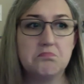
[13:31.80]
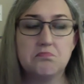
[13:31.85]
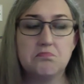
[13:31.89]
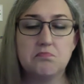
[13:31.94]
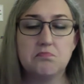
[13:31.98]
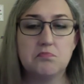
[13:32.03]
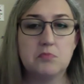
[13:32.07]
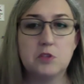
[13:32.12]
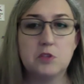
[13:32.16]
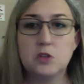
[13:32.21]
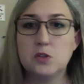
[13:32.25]

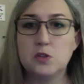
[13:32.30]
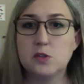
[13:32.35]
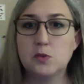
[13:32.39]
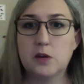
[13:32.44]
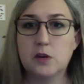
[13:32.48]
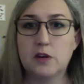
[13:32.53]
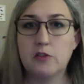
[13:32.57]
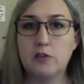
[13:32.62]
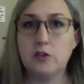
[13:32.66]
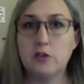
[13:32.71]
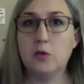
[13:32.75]
use
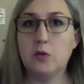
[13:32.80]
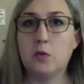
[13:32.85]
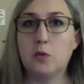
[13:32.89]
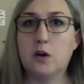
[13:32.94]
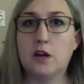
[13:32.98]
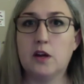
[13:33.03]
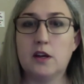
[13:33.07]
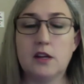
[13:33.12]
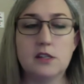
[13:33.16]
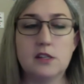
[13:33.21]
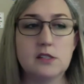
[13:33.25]
whatever you
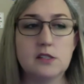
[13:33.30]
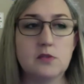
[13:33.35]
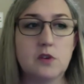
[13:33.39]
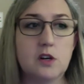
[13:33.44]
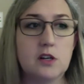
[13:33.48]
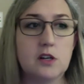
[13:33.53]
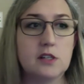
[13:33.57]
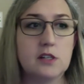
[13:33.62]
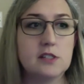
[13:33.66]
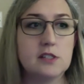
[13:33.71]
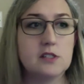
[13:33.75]
want as
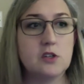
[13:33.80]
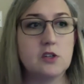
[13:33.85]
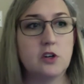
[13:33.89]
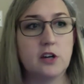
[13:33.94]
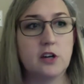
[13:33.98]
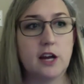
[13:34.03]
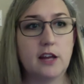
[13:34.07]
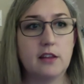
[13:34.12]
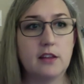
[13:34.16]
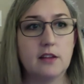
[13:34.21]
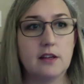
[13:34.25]
far as your
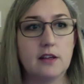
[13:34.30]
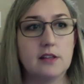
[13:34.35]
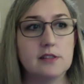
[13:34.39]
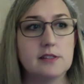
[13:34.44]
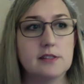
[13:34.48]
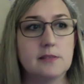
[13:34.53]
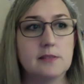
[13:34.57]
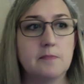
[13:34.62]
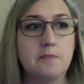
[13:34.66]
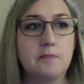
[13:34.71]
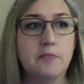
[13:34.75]

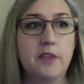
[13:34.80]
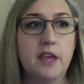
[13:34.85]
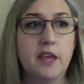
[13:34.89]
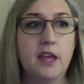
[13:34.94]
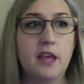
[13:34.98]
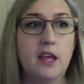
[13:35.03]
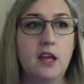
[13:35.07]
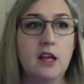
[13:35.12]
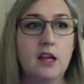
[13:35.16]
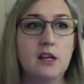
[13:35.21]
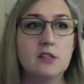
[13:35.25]
guidelines.
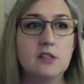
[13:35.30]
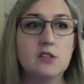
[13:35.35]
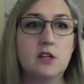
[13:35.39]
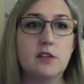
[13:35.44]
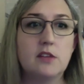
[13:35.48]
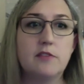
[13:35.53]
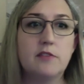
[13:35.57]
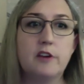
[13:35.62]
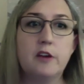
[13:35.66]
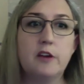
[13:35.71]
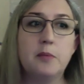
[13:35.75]
So at
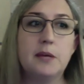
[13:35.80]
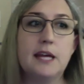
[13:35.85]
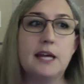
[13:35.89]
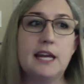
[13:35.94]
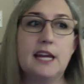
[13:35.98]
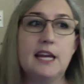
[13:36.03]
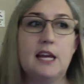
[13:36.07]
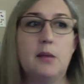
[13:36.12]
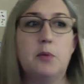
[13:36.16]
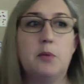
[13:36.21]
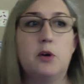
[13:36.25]
the very
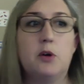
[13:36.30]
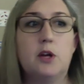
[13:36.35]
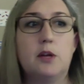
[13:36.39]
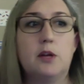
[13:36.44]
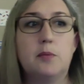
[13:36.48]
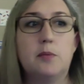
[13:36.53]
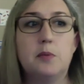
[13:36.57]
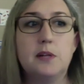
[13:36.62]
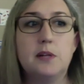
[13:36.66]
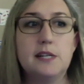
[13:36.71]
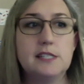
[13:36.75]
beginning, I put,
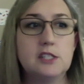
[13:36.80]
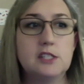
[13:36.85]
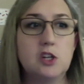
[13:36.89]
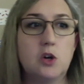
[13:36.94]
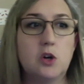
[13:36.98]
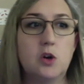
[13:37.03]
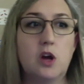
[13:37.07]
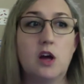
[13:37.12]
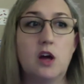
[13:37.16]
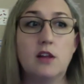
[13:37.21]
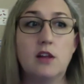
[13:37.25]
please
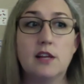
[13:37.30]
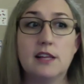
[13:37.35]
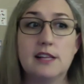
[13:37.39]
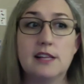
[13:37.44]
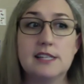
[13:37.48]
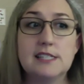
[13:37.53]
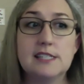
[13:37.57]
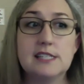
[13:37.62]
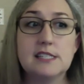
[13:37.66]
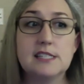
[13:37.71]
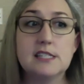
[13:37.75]
note, online
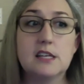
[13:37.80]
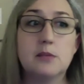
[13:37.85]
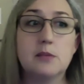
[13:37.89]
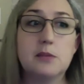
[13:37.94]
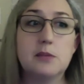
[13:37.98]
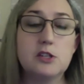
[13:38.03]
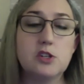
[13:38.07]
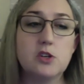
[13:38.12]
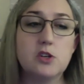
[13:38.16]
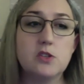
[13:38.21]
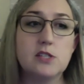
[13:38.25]
lessons can be
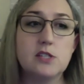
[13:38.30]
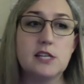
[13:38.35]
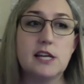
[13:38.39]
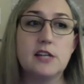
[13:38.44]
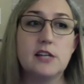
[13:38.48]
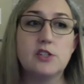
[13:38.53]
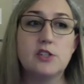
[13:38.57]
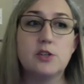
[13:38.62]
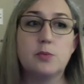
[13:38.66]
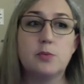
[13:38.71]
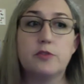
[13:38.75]
chosen
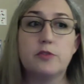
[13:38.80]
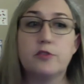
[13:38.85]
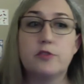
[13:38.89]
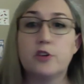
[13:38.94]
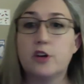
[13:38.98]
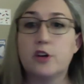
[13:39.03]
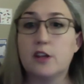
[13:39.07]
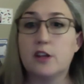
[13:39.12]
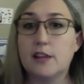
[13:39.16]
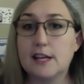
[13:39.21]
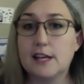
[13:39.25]
as your
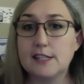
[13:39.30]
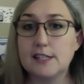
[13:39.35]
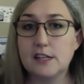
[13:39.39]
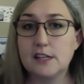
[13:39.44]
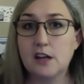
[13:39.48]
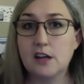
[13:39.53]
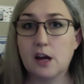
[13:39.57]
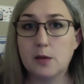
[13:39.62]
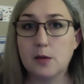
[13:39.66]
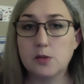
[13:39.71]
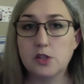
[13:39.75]
preferred lesson
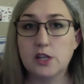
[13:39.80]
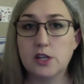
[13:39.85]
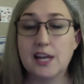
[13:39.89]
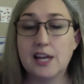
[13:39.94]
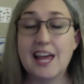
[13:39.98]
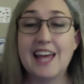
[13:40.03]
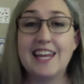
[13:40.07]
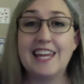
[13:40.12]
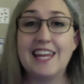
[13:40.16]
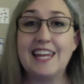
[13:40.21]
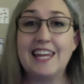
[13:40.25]
option
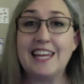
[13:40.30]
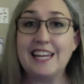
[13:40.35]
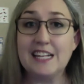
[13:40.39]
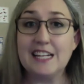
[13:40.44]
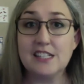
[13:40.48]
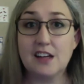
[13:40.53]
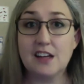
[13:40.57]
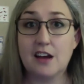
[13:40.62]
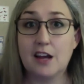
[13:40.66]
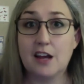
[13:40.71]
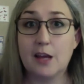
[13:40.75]
at any
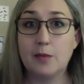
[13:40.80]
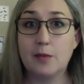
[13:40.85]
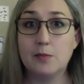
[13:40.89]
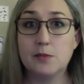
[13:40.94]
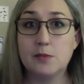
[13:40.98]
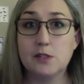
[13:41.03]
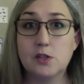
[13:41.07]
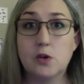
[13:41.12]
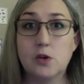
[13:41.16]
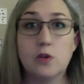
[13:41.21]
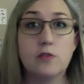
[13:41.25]
time.
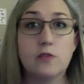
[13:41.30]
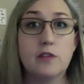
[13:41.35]
So if